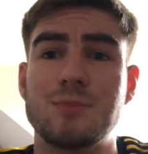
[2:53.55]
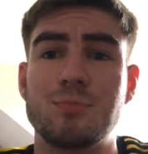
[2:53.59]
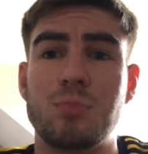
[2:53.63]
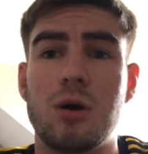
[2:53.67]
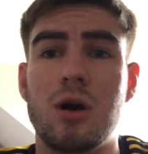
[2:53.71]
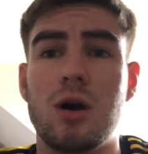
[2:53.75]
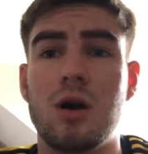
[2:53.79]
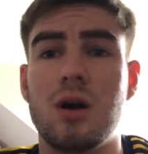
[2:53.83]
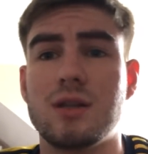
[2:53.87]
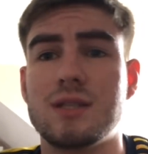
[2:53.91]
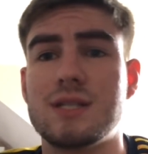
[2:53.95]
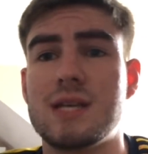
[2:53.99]

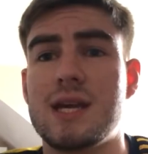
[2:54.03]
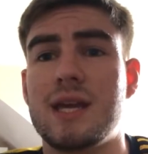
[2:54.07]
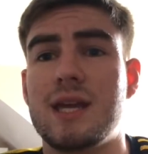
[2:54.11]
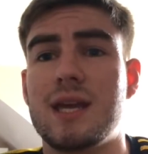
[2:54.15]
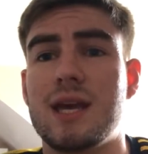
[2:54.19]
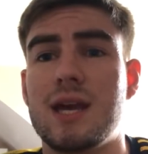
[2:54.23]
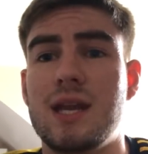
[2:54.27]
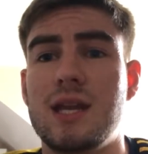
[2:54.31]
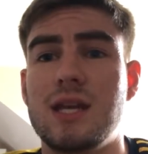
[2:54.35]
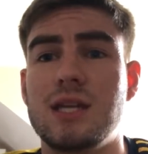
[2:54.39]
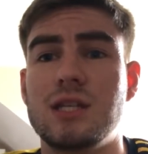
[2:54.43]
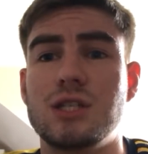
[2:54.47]
Partey
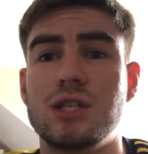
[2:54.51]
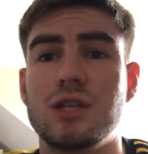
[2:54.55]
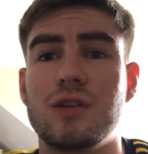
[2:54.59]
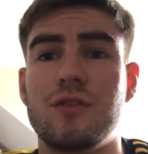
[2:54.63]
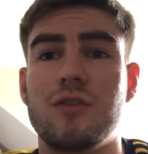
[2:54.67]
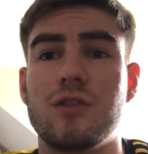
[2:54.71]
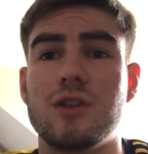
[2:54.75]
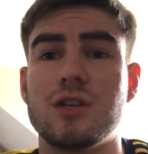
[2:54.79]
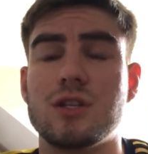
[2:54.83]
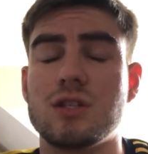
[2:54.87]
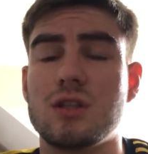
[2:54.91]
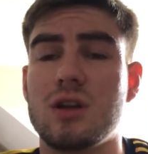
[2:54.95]
getting injured
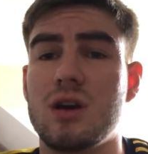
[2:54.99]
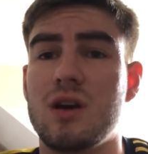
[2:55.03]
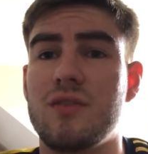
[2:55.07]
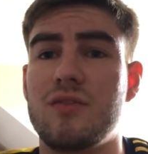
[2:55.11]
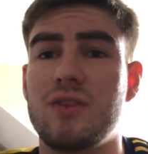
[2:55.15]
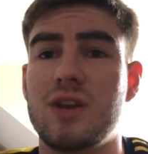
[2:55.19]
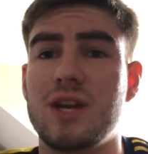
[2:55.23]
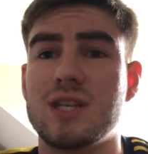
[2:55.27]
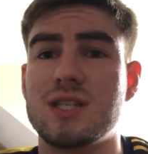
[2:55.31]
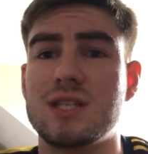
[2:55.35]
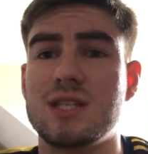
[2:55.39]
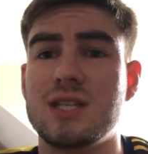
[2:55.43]
for the start of
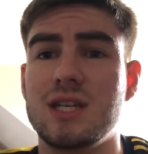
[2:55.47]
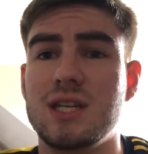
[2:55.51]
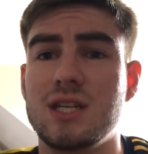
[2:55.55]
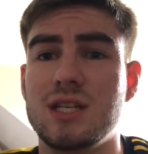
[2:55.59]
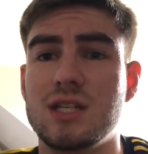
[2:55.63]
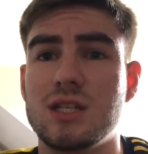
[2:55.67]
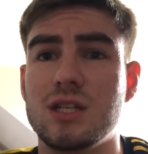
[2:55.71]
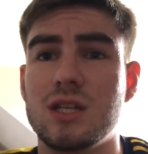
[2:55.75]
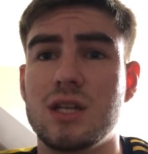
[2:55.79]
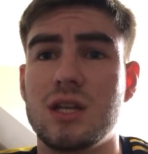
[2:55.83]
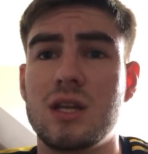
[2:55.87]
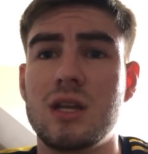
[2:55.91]
next
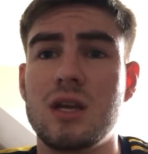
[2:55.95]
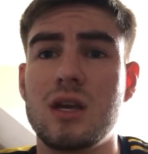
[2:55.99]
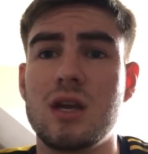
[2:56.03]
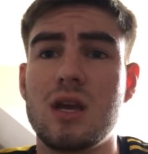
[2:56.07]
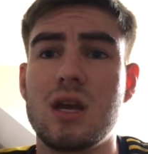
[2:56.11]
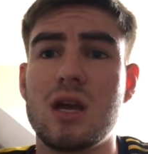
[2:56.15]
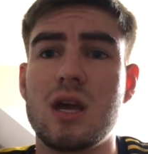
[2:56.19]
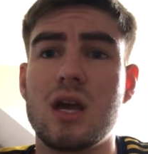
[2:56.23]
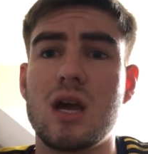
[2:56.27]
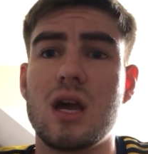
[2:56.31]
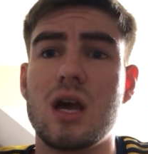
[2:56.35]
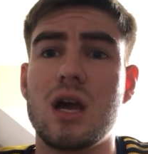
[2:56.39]
season.
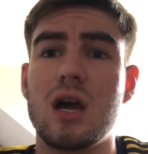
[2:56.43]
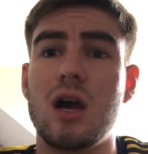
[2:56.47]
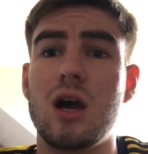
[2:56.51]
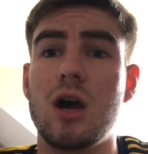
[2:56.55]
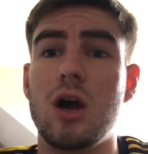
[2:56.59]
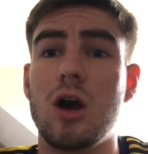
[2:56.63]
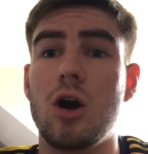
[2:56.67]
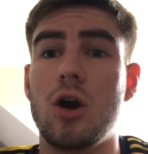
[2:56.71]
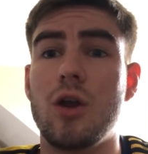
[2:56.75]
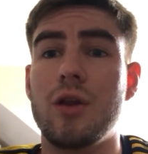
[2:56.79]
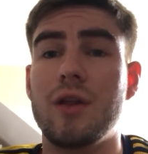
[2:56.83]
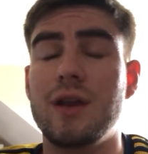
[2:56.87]

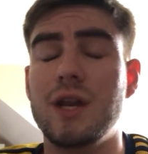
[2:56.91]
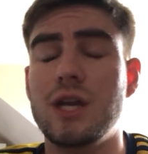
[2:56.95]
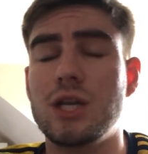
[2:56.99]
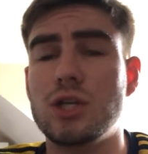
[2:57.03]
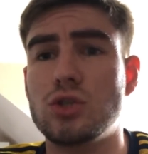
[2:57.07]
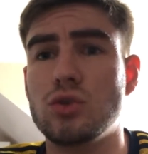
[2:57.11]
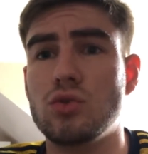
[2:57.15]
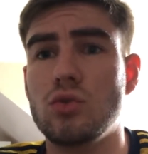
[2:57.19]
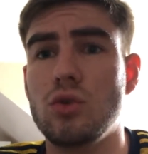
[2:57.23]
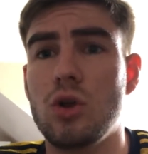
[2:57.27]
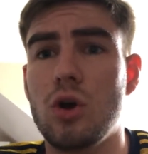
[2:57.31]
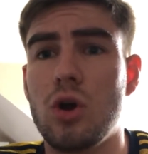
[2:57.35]
On
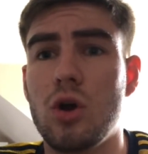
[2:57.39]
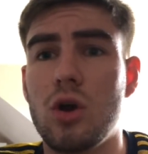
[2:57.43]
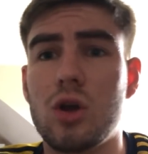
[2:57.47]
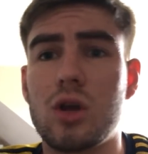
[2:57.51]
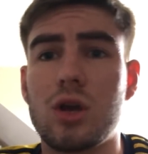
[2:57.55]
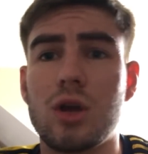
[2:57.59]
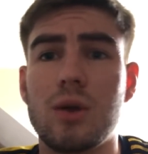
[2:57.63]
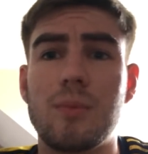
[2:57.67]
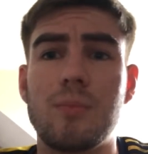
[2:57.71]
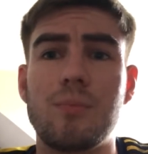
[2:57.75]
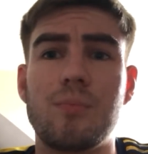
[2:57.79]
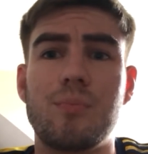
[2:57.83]
initial
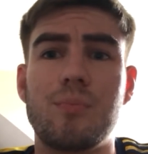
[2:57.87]
look,